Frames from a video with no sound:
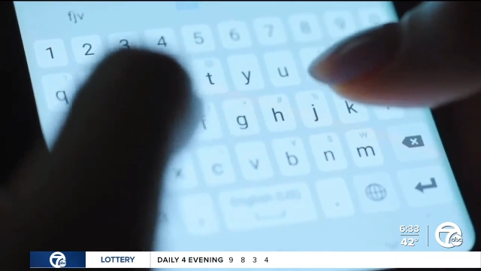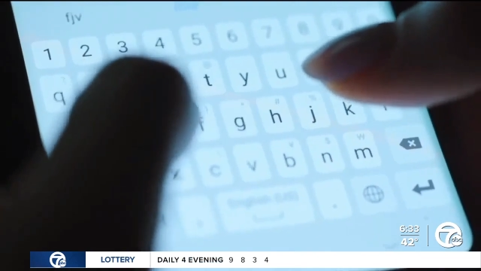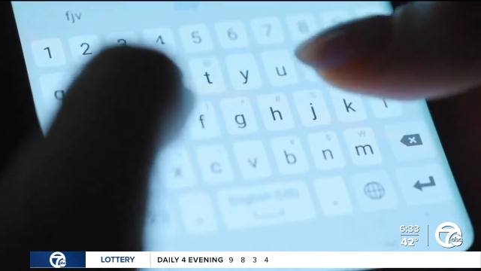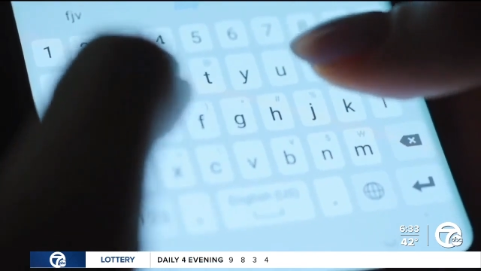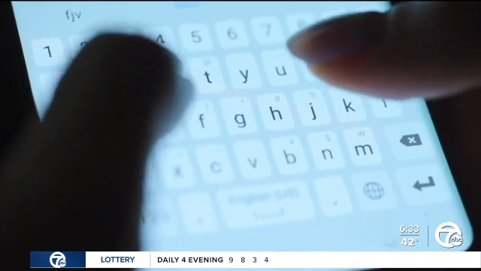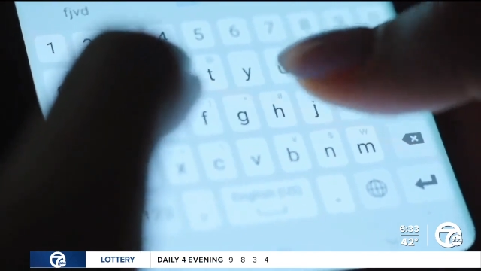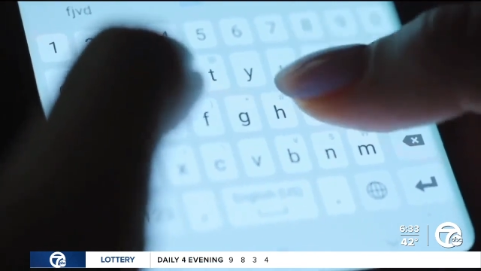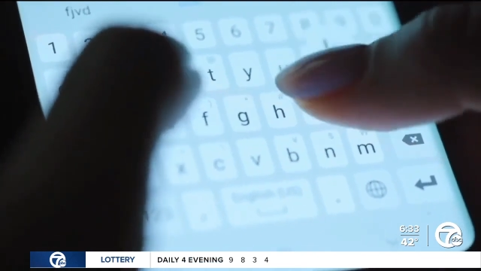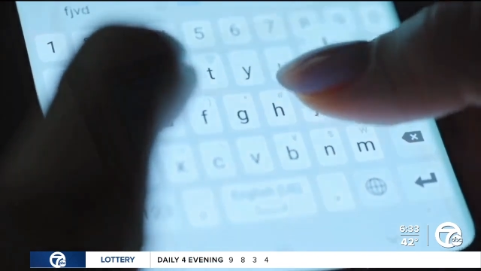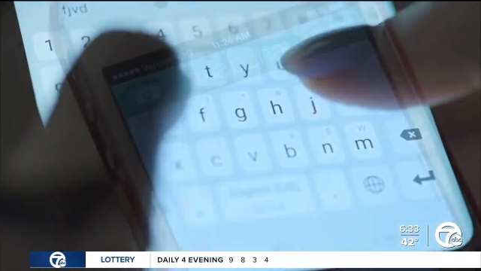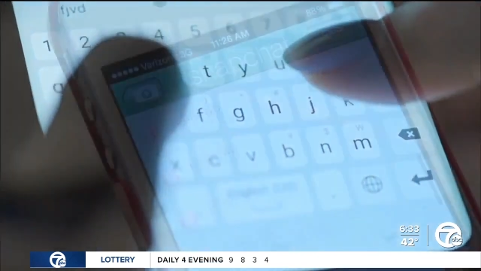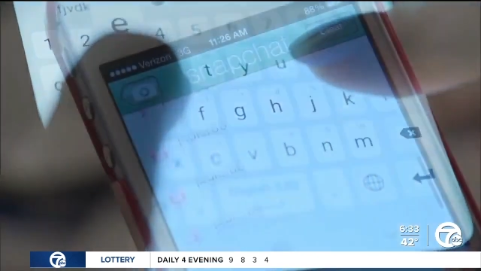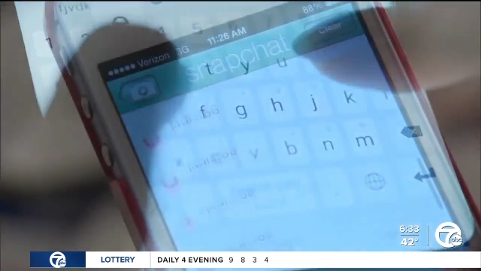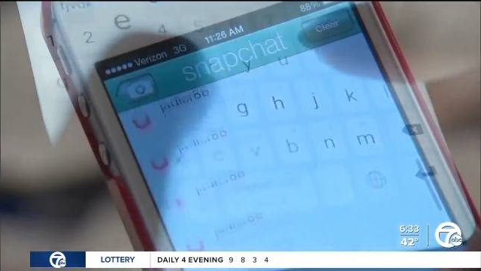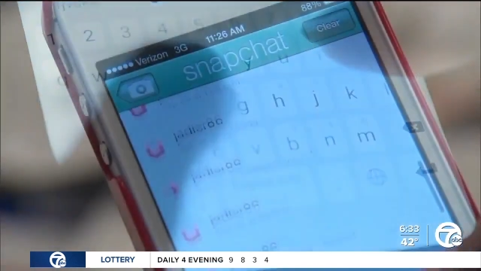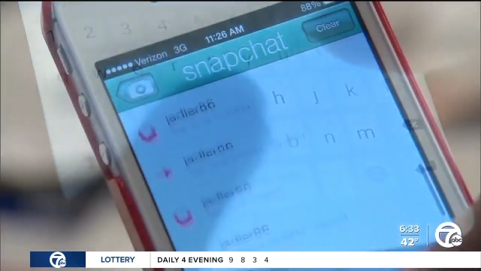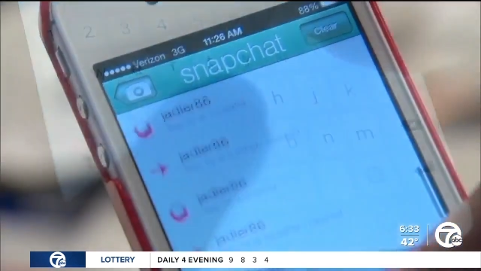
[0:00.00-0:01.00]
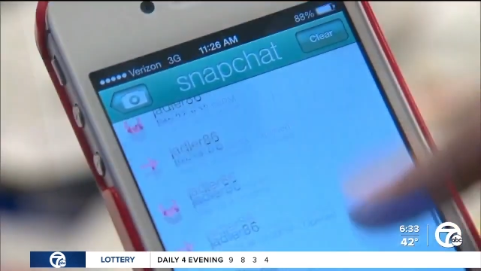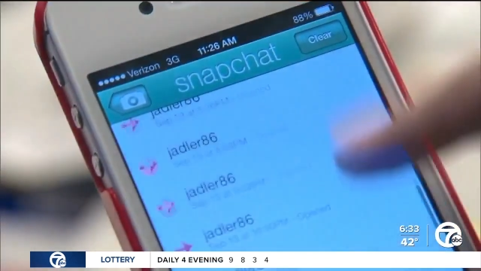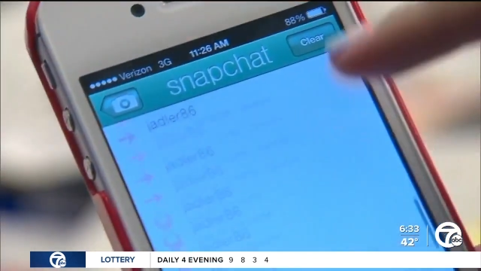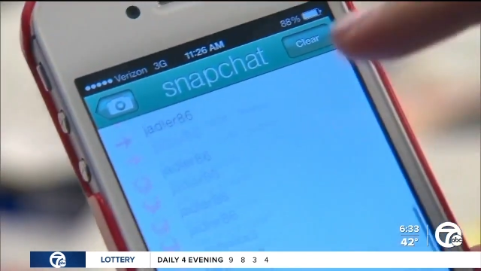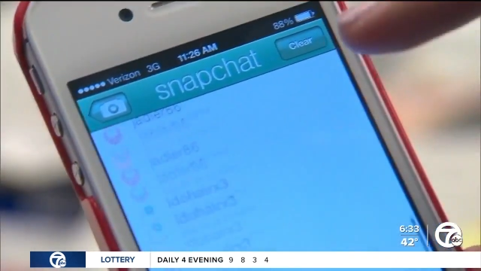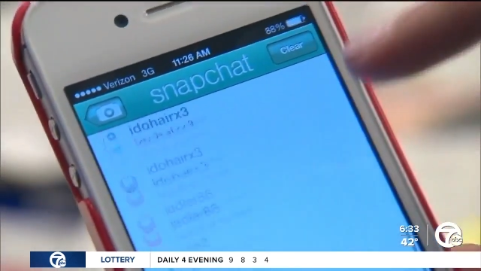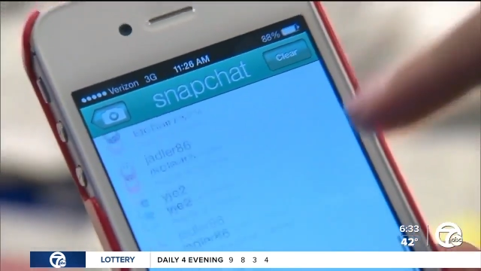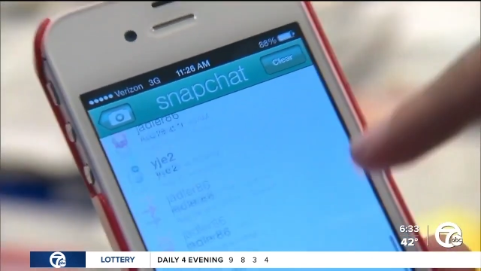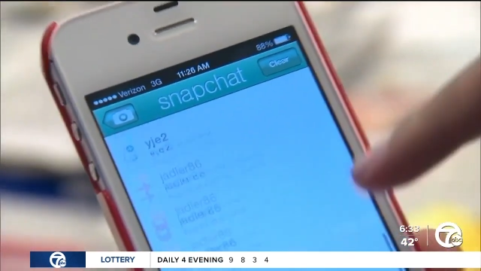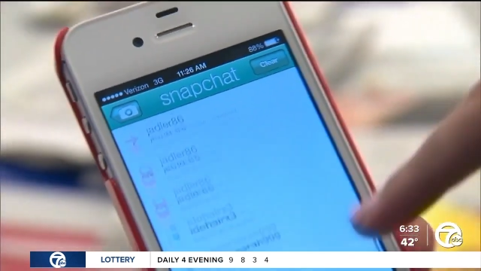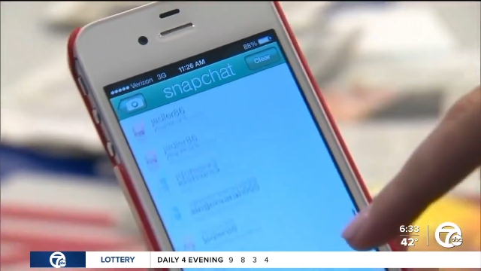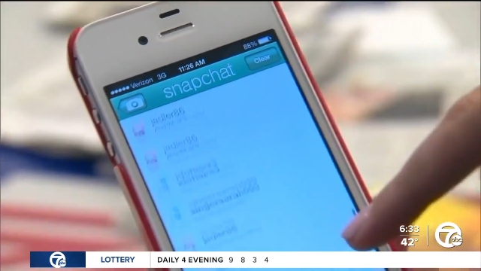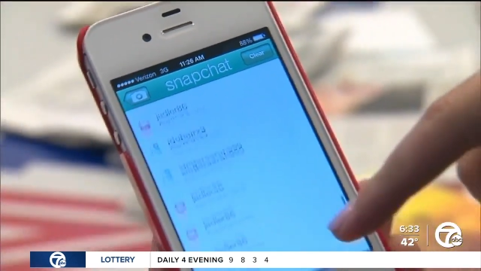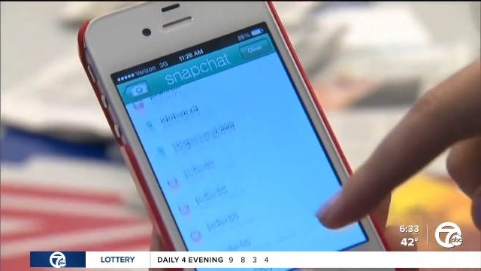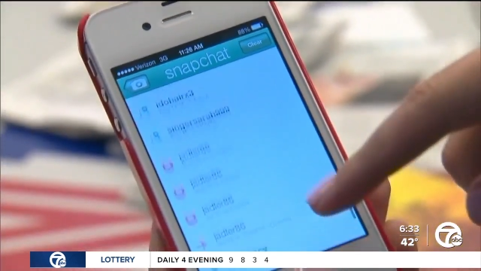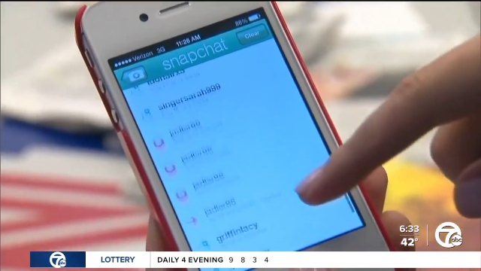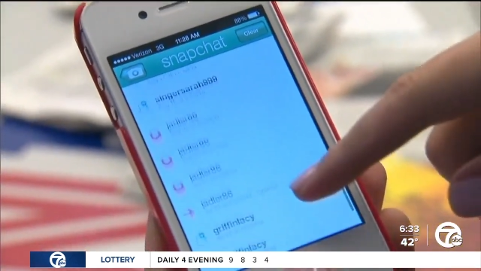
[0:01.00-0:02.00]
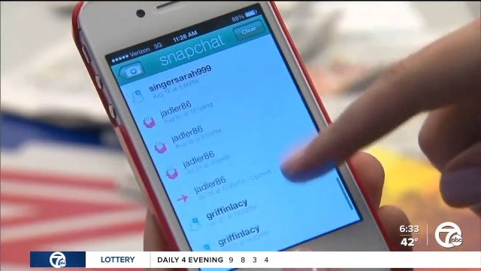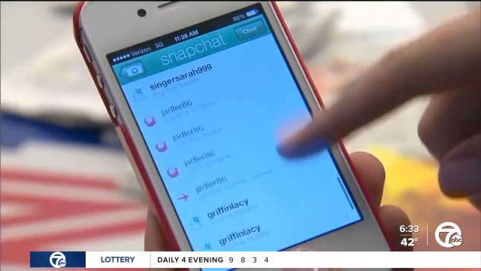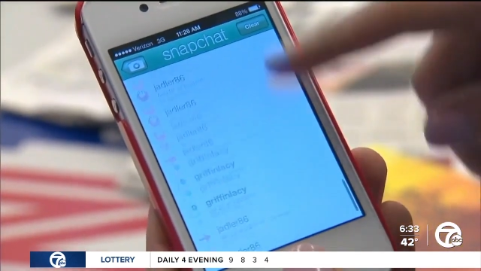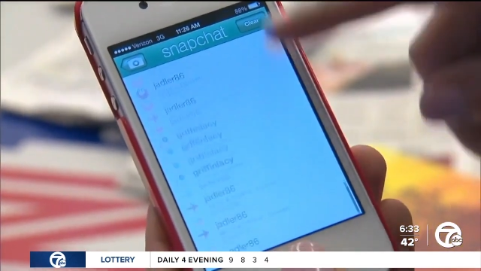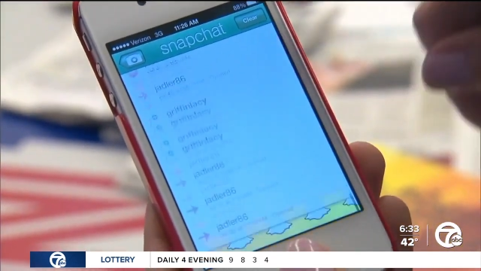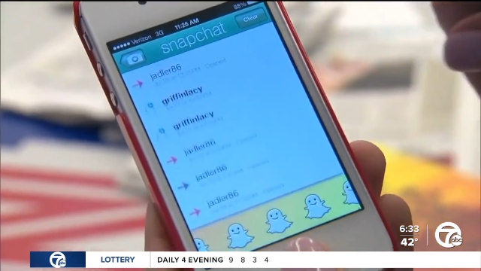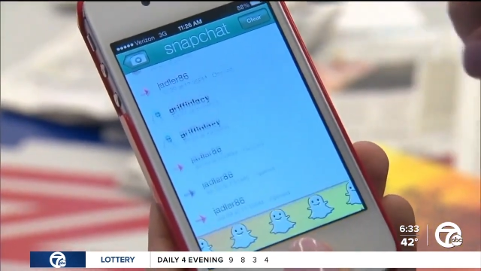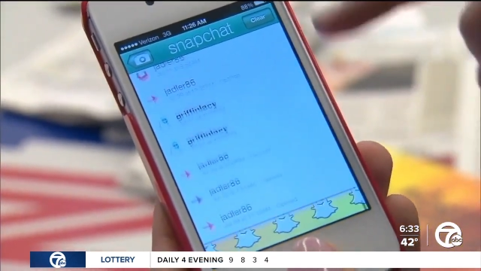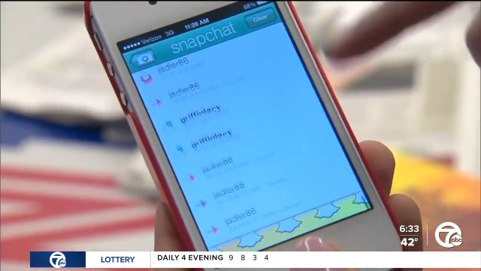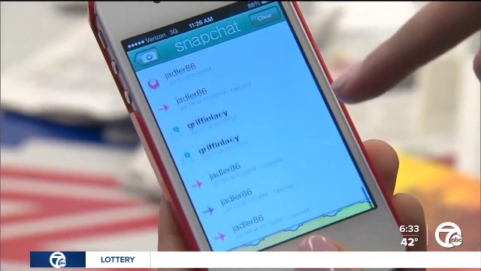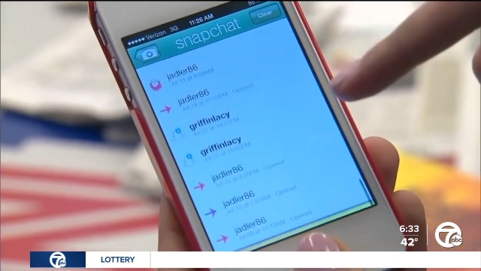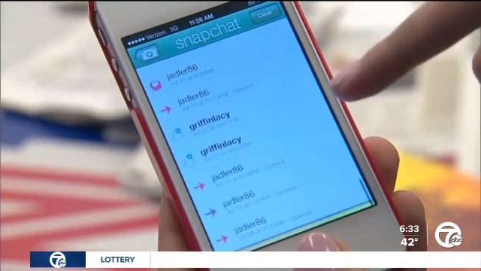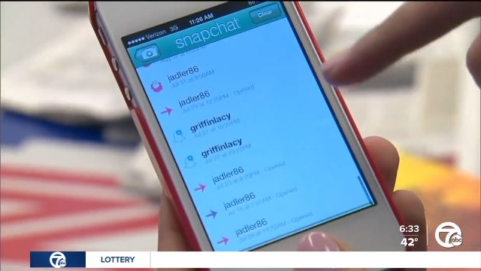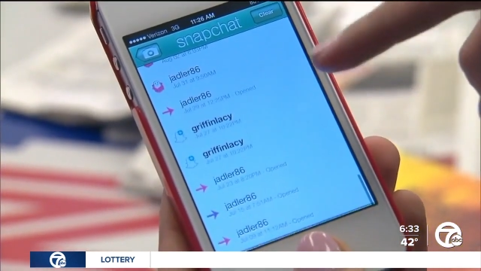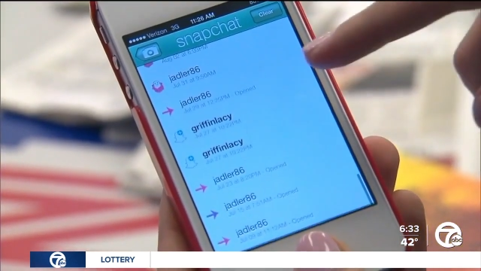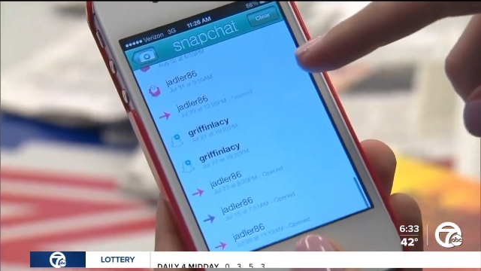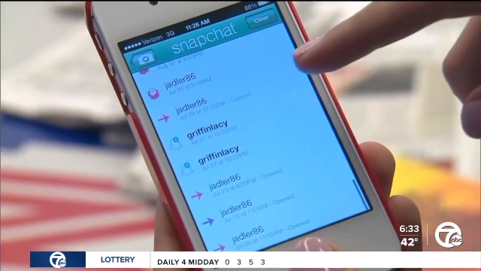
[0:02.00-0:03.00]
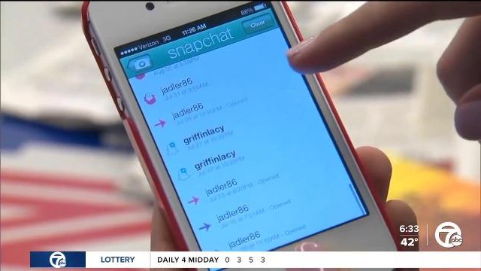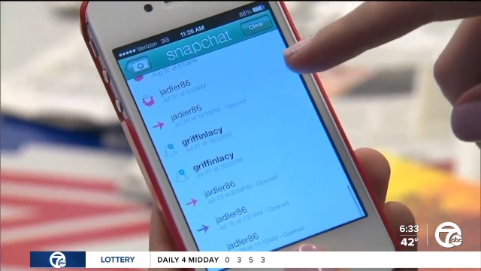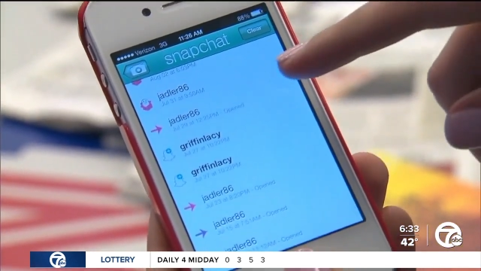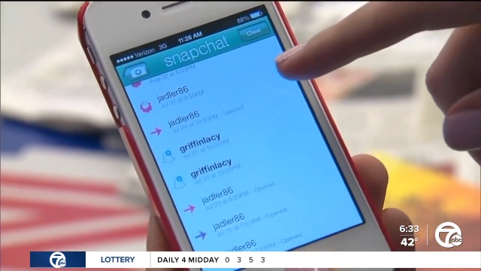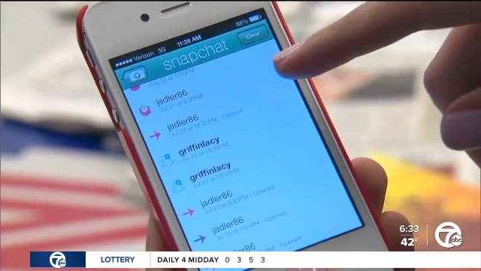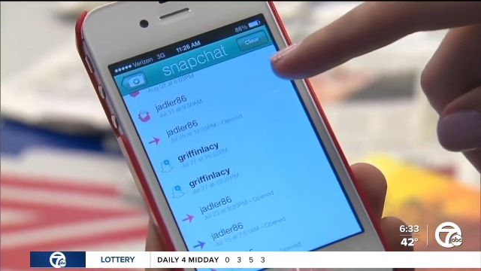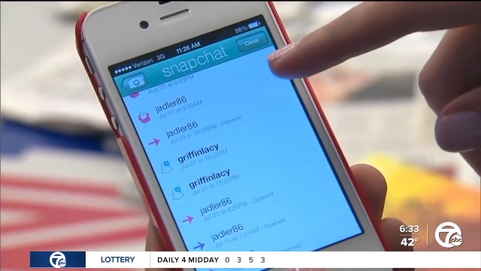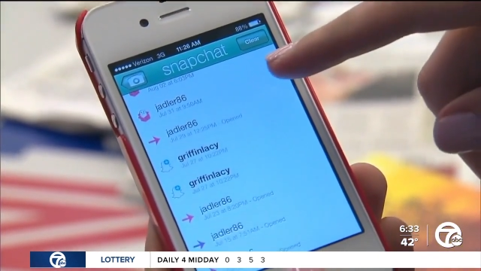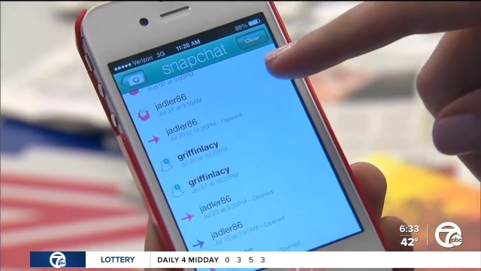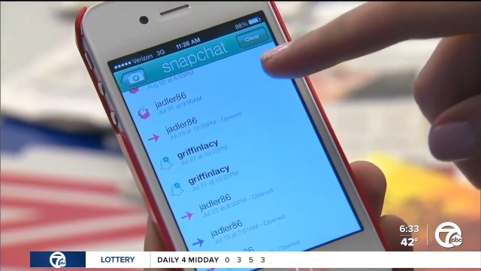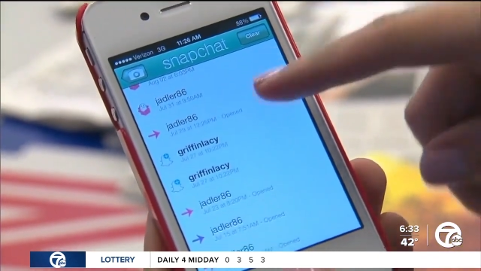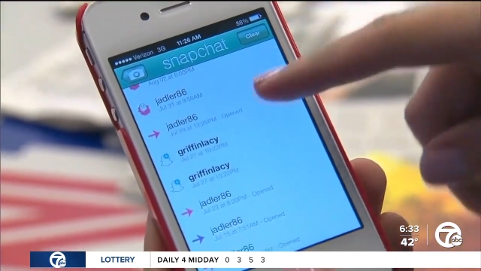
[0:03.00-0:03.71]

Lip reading: (no speaker visible)